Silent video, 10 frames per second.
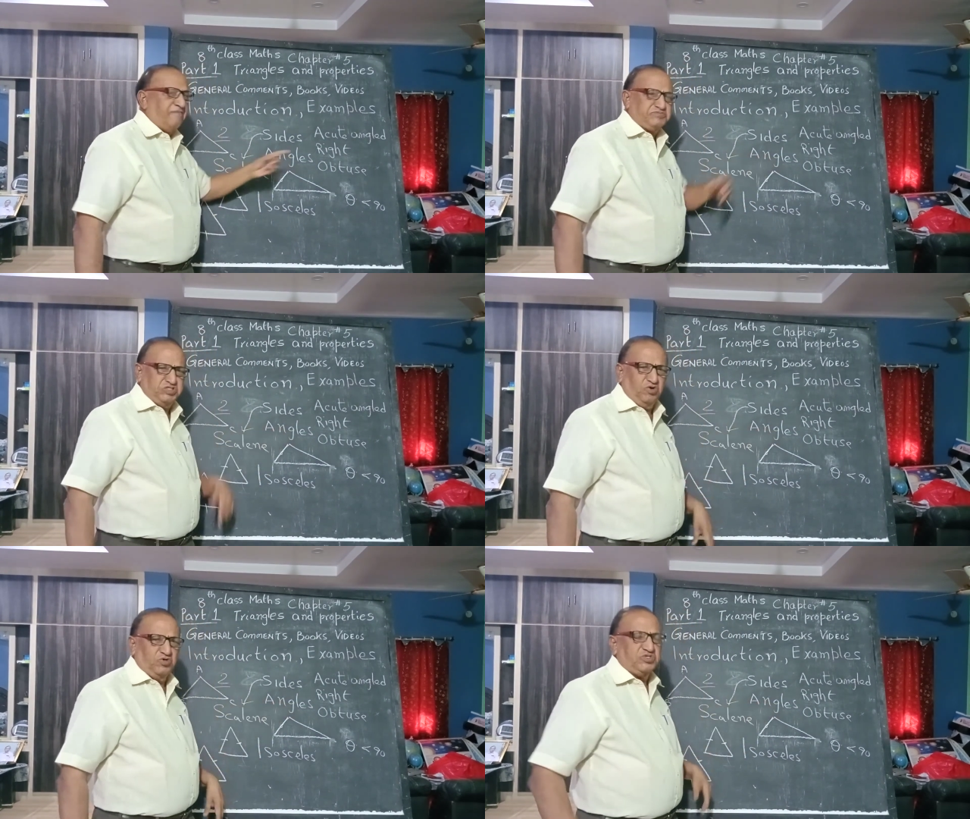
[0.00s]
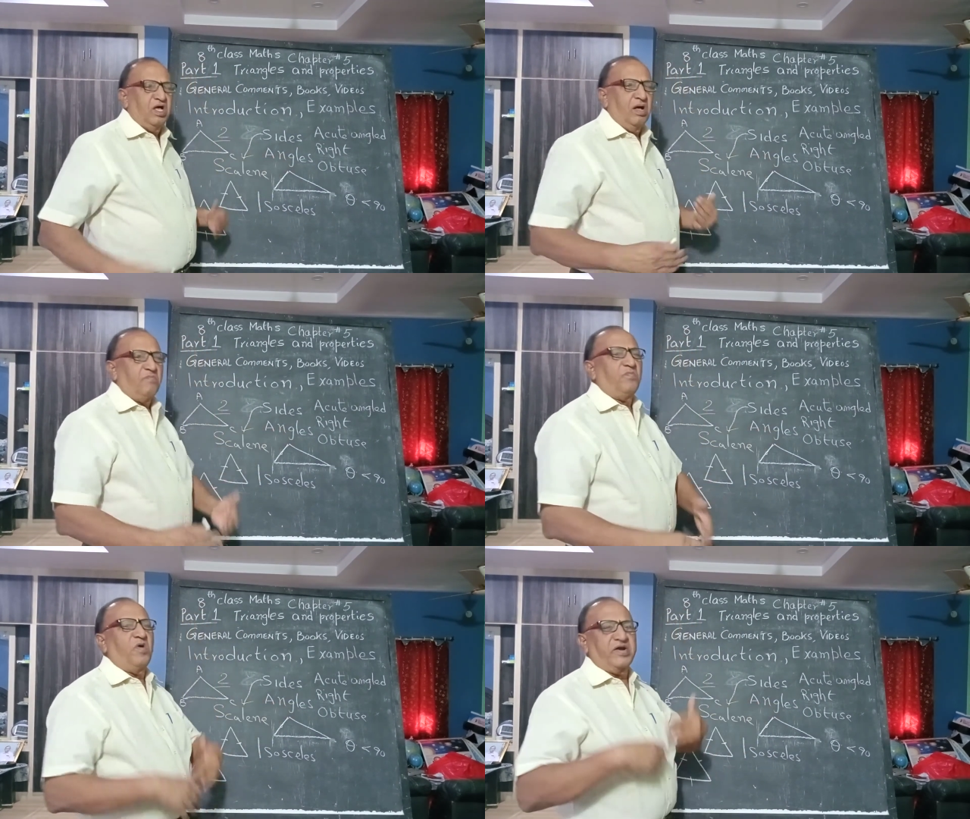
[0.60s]
obtuse,
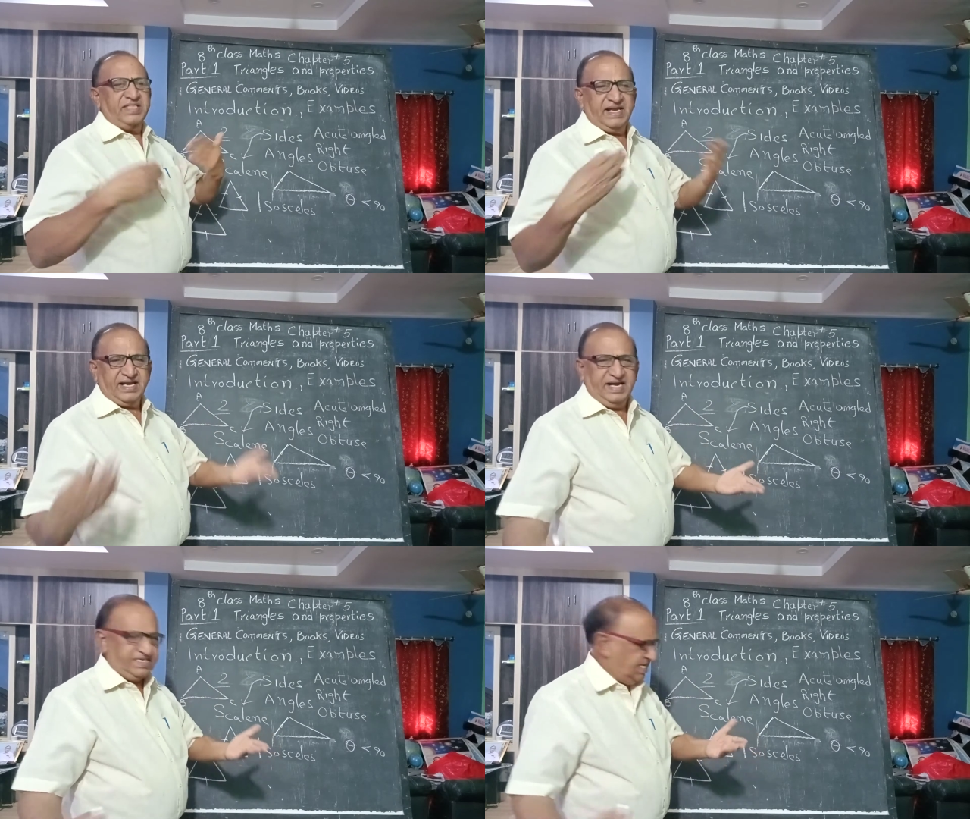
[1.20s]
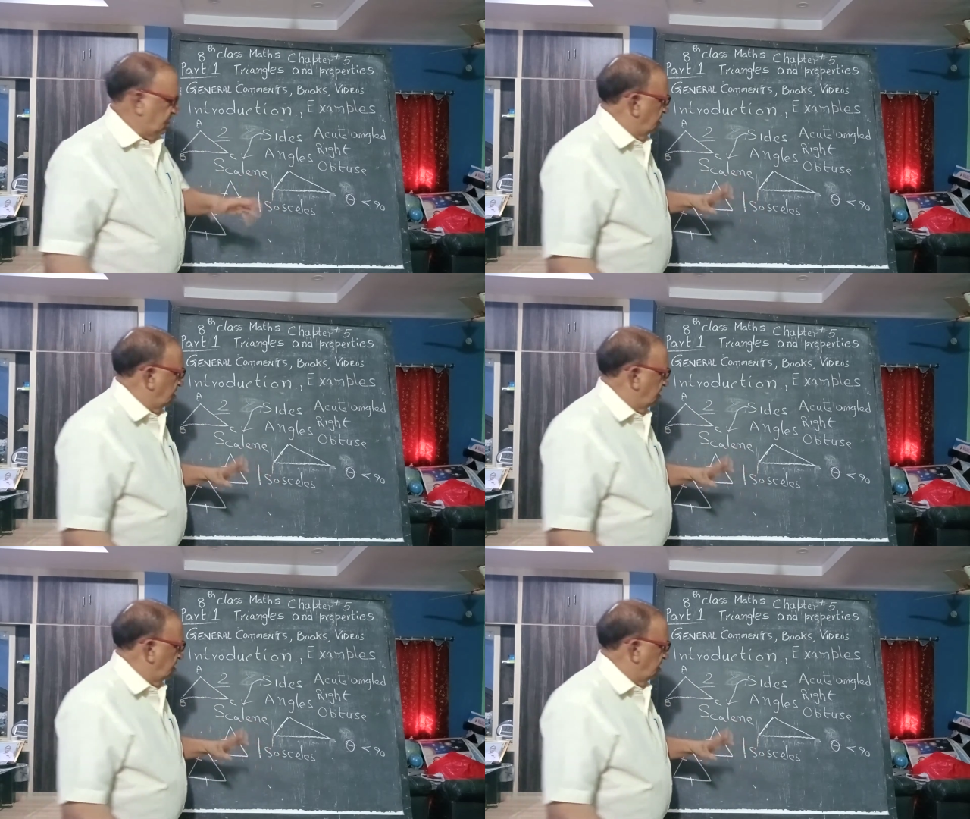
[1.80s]
more than 90.